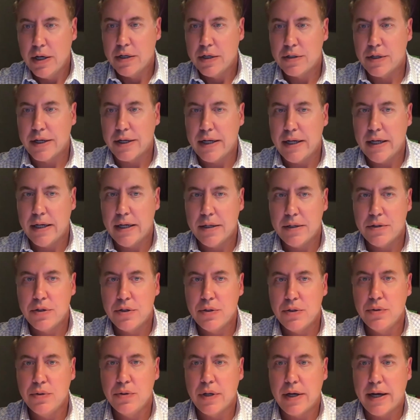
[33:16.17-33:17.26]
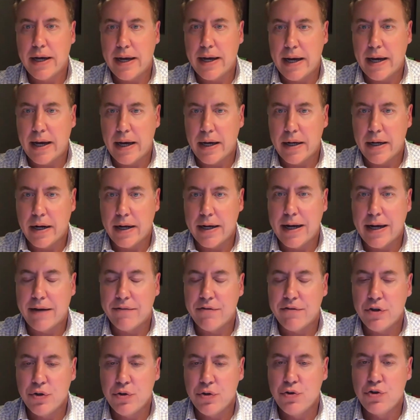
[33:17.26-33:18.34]
So I can't do that. I have
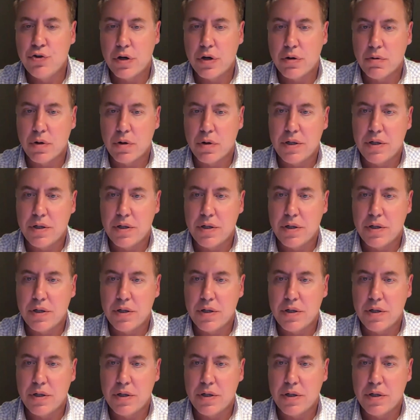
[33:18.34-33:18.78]
to do general